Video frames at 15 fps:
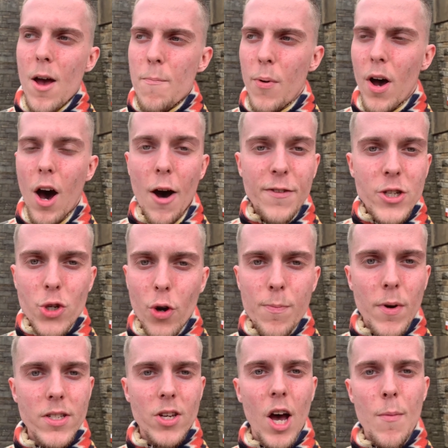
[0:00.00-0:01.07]
I've enjoyed
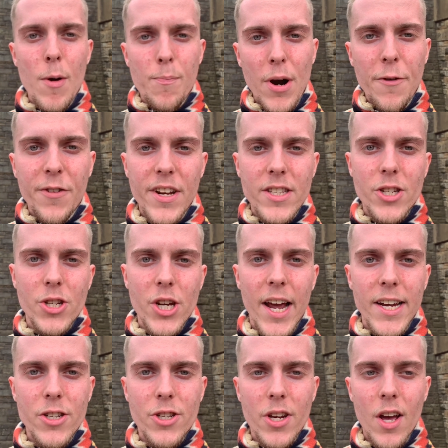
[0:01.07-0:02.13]
my time at Bradford
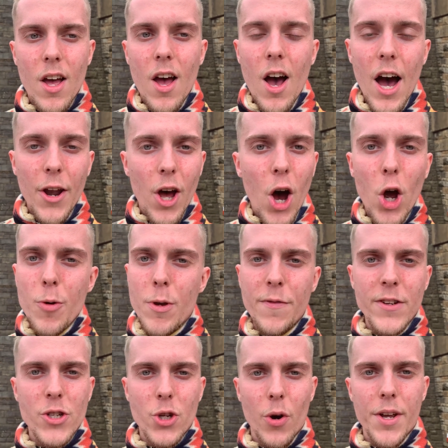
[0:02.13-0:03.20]
Interchange, and I hope you've
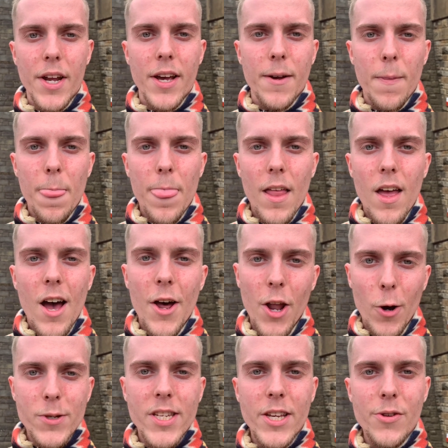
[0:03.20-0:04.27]
enjoyed it, and
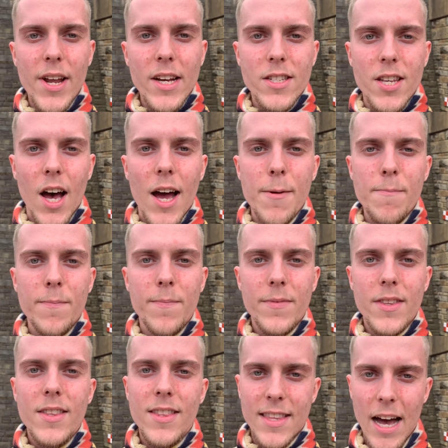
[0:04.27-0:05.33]
I'll see you next time
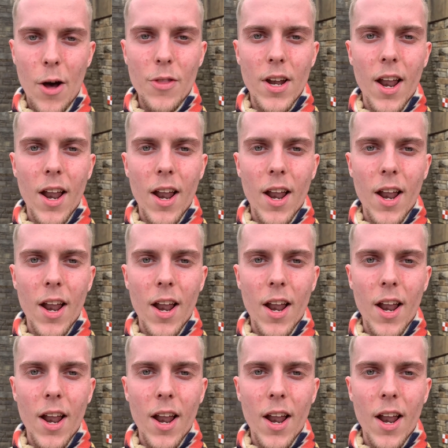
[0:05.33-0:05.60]
down the